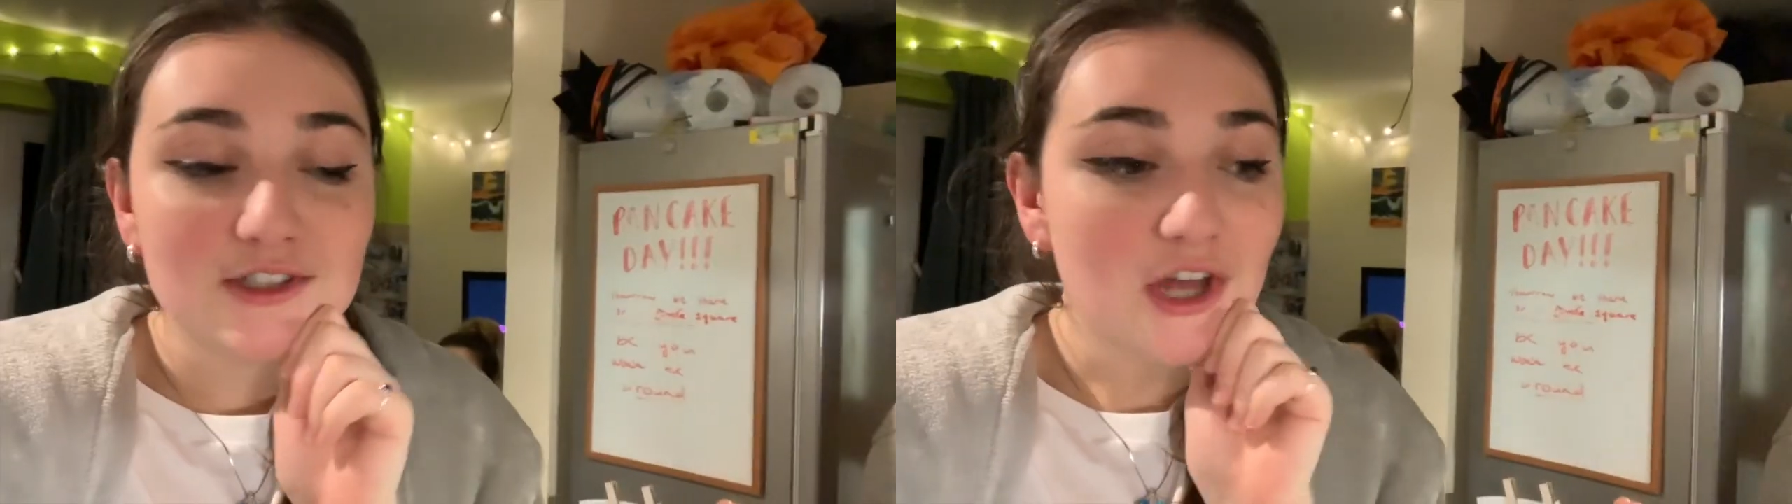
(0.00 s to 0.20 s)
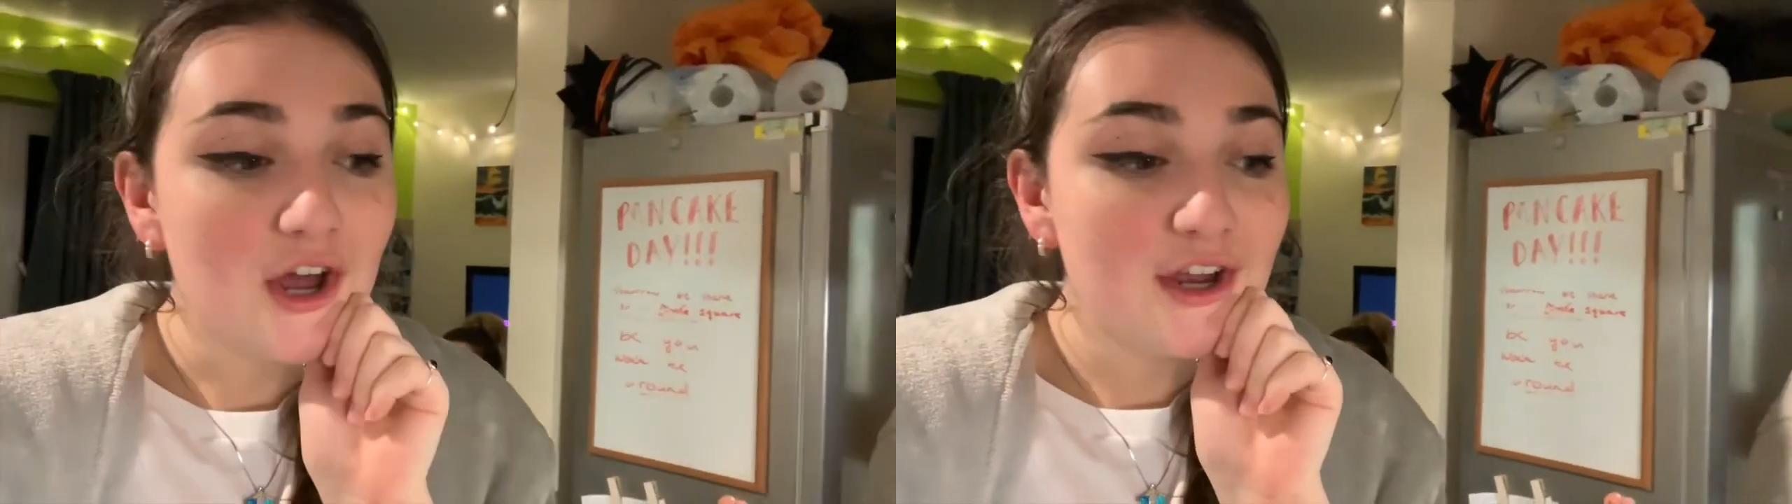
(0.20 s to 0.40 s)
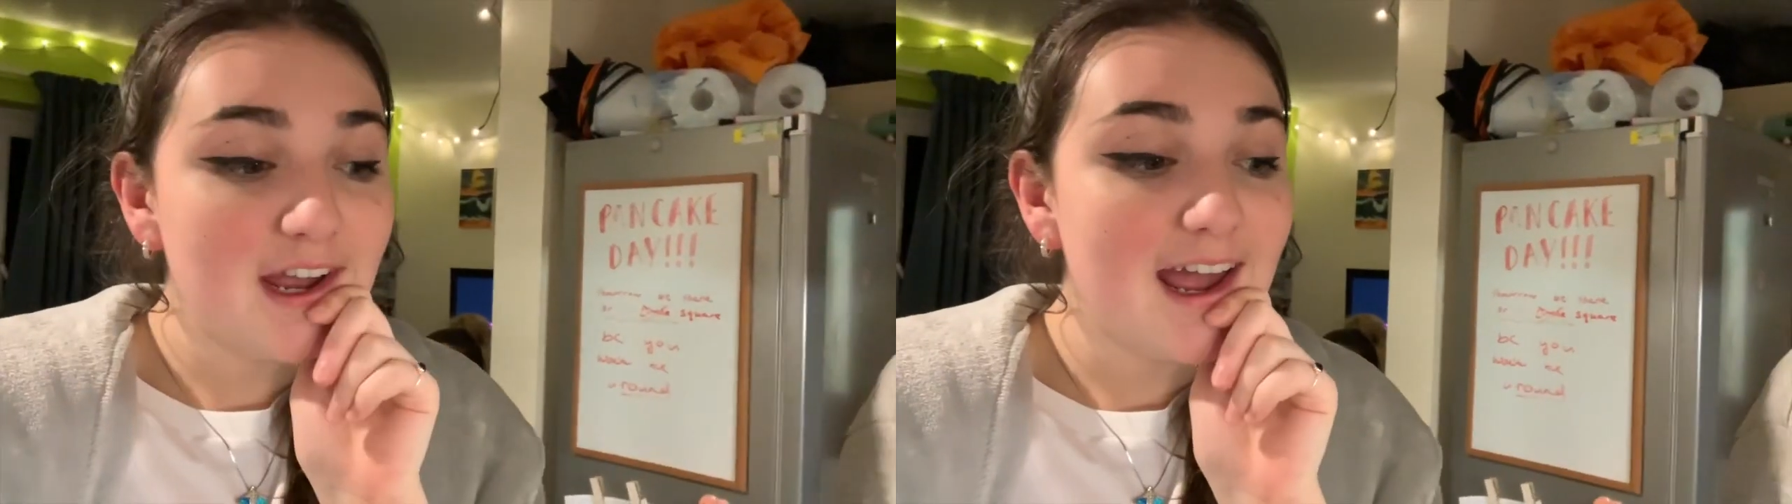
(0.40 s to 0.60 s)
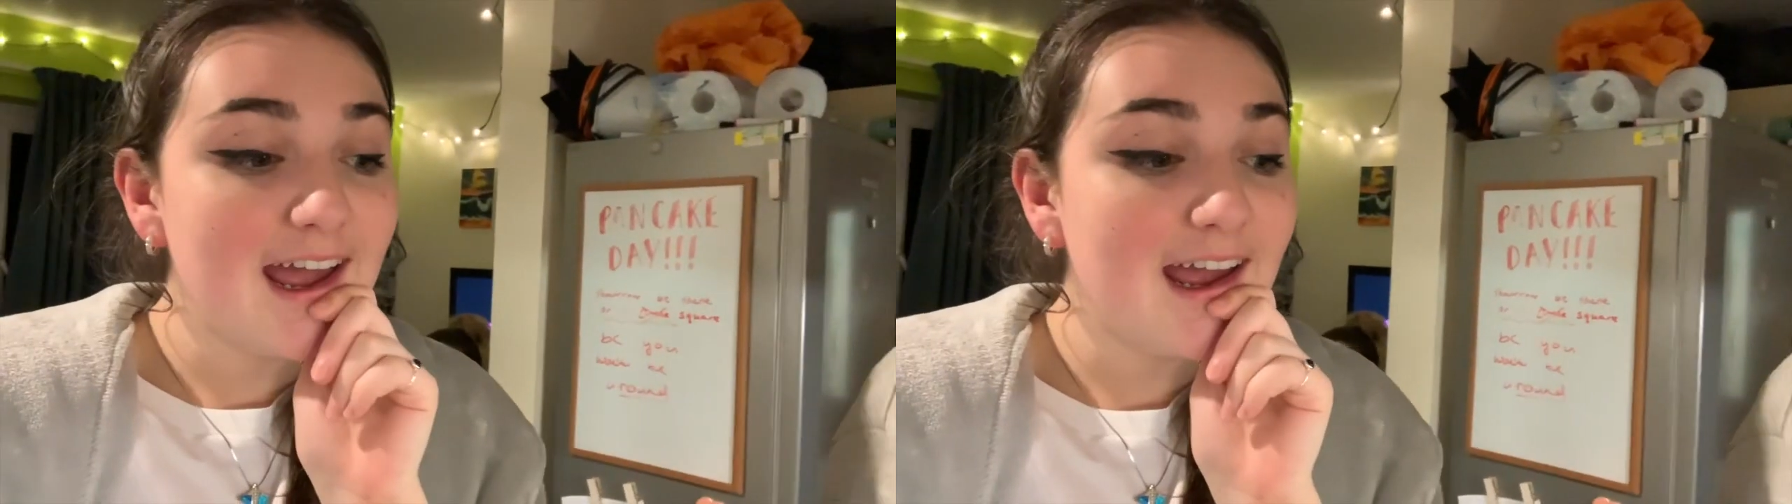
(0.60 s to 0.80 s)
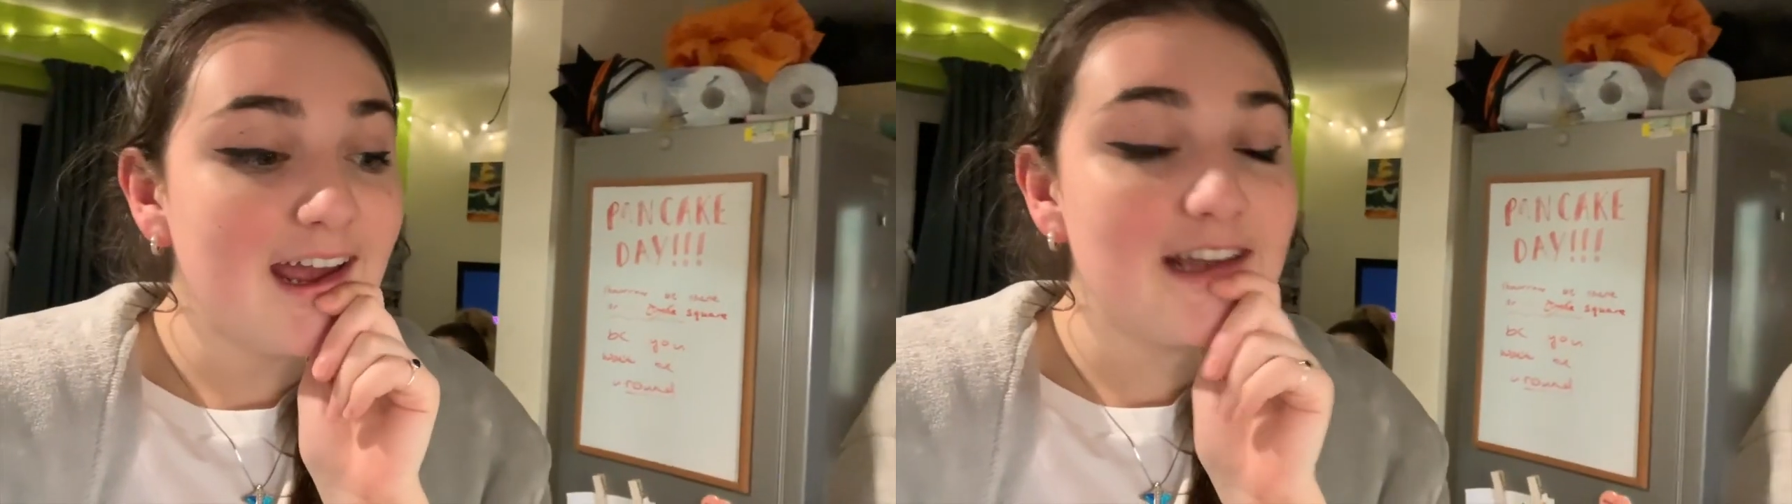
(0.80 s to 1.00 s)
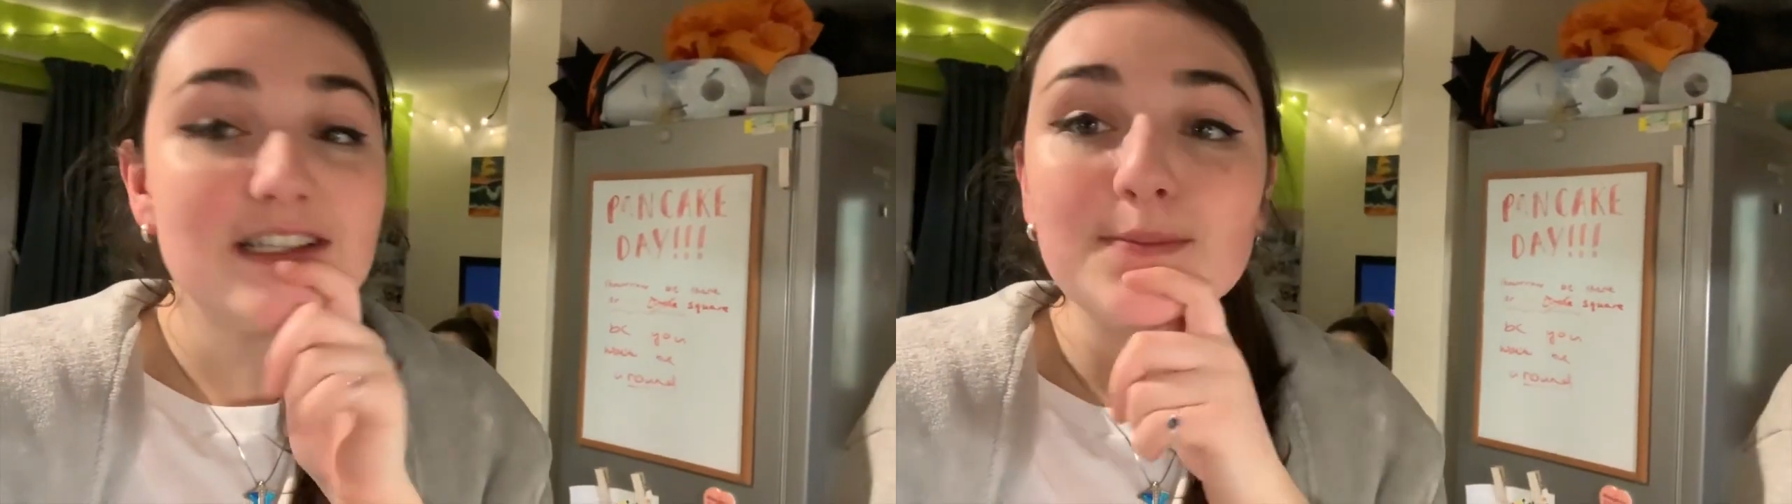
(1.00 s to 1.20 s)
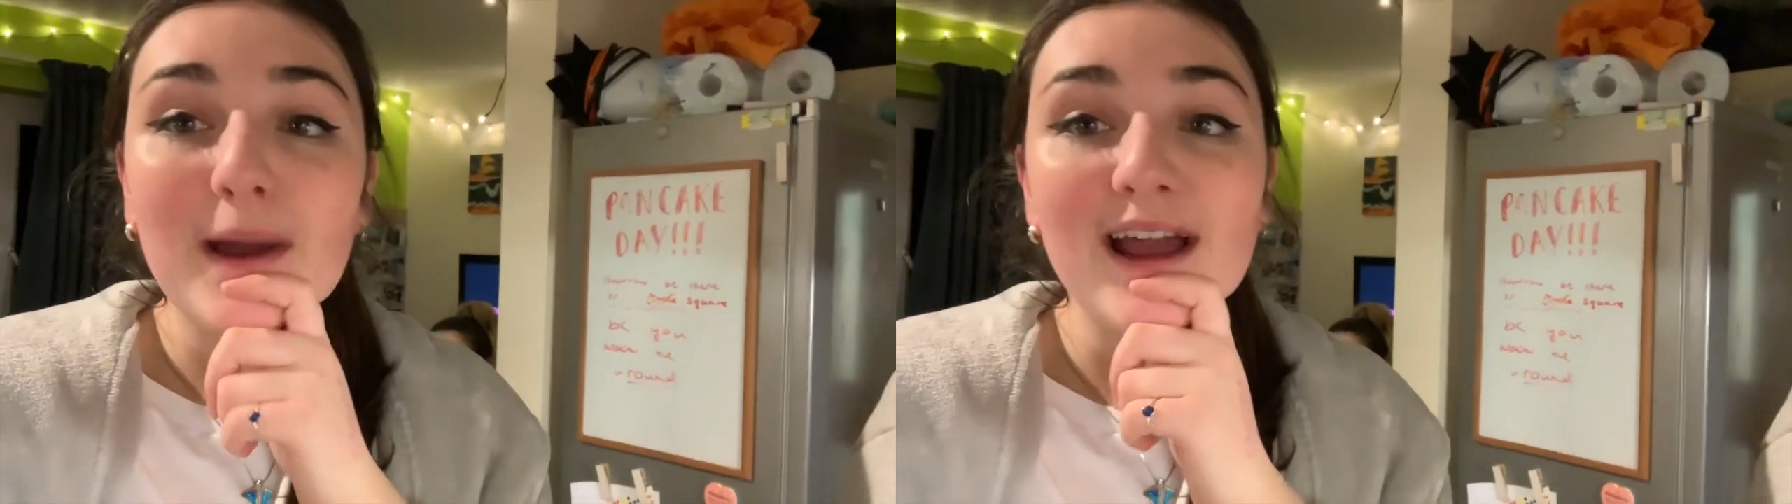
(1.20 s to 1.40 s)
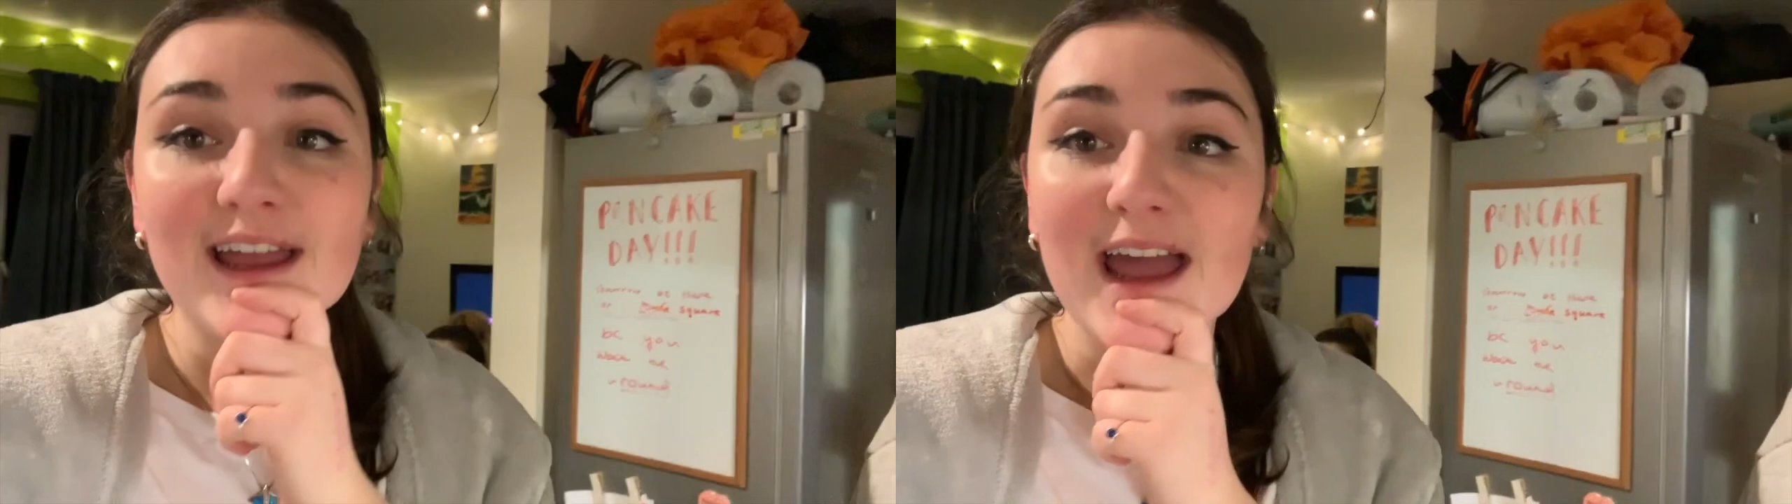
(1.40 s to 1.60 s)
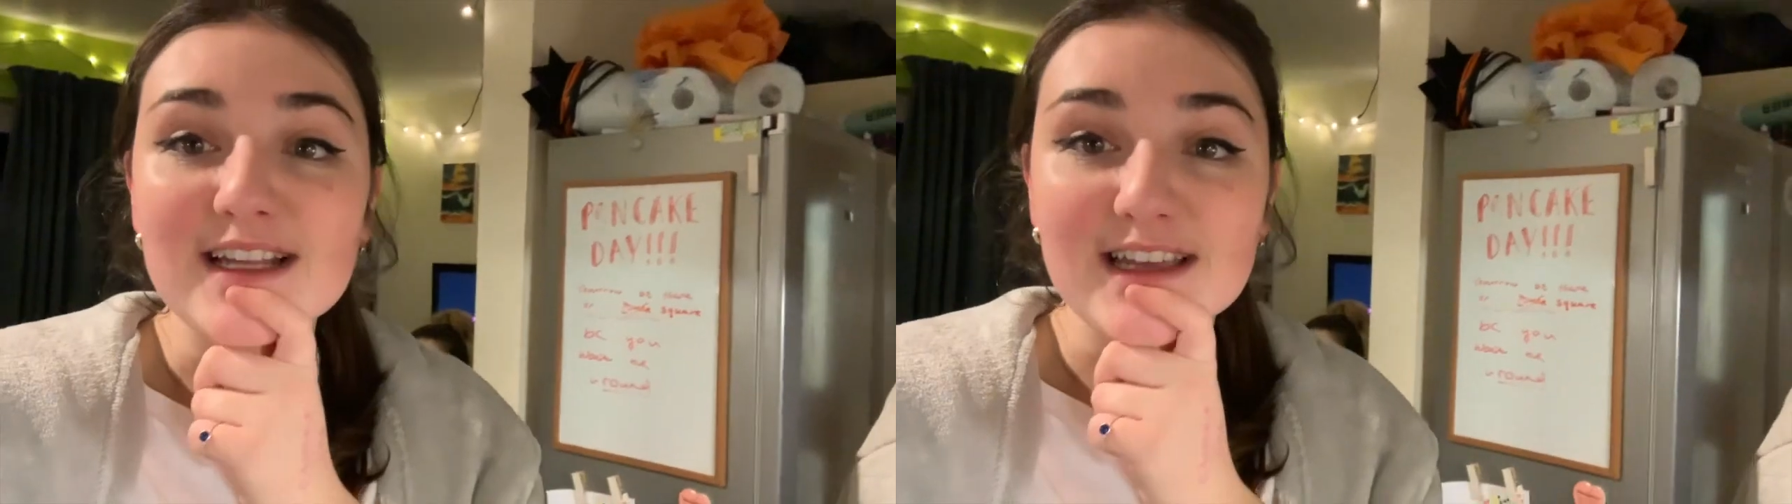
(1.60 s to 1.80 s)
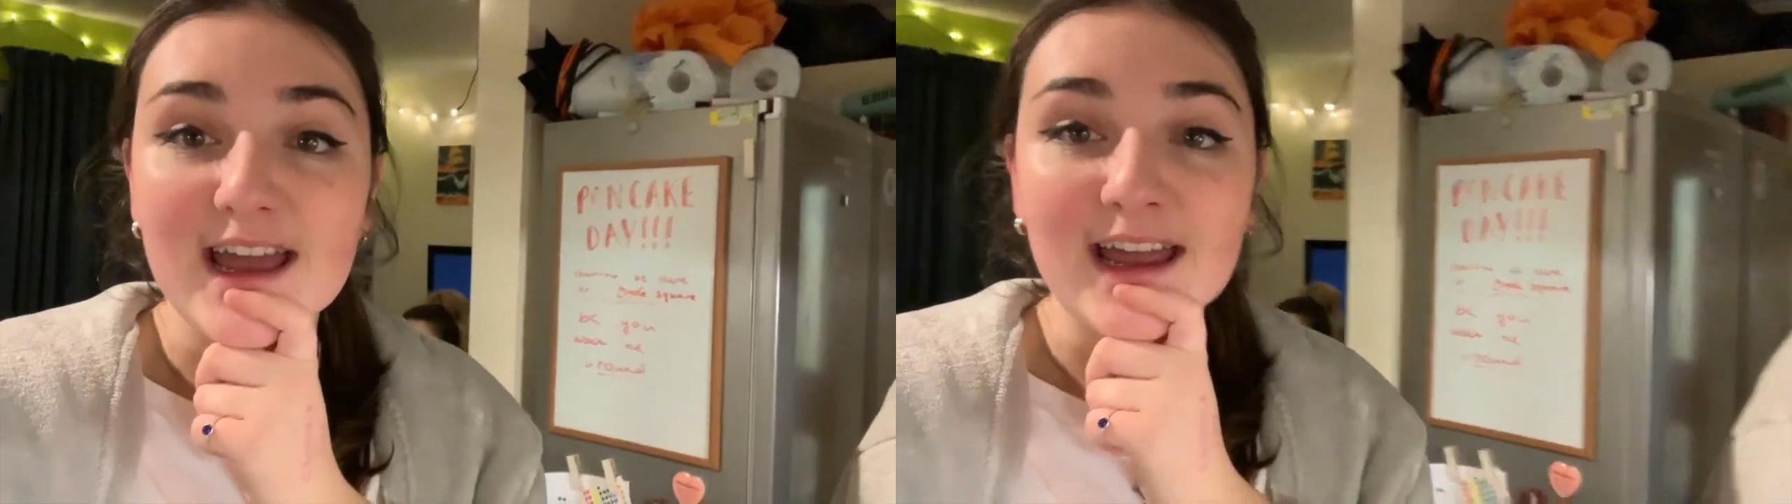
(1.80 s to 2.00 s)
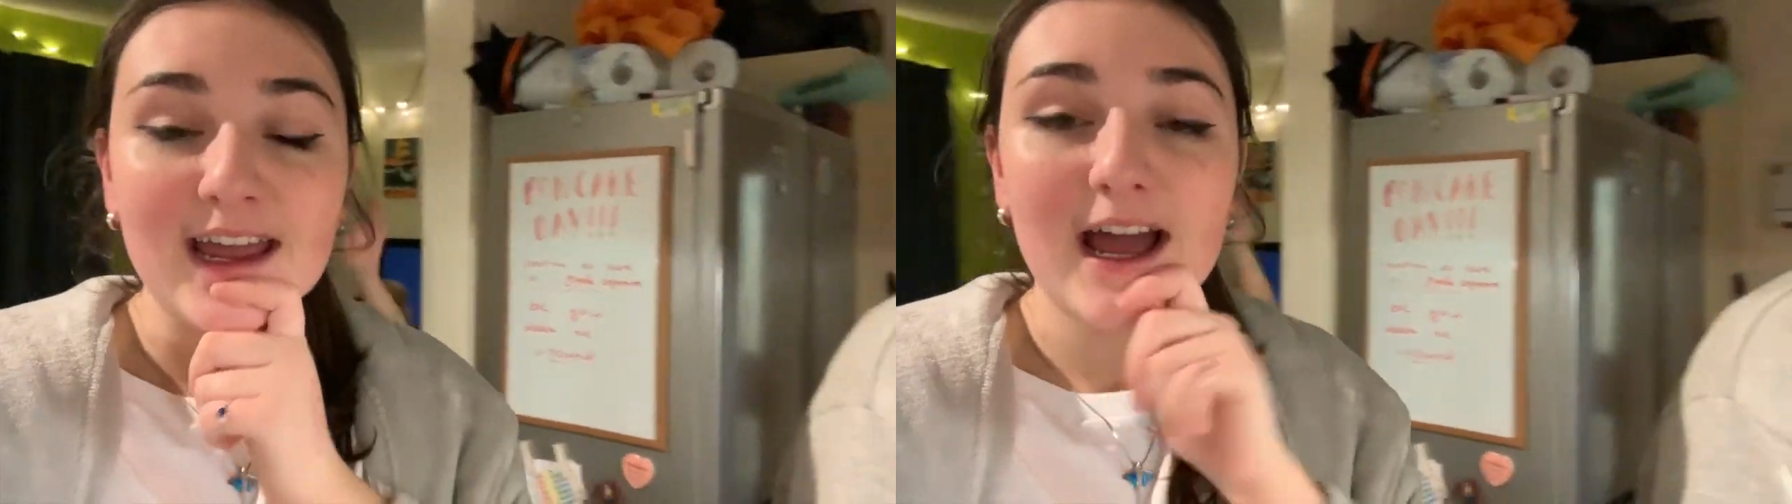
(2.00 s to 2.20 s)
So it's pancake day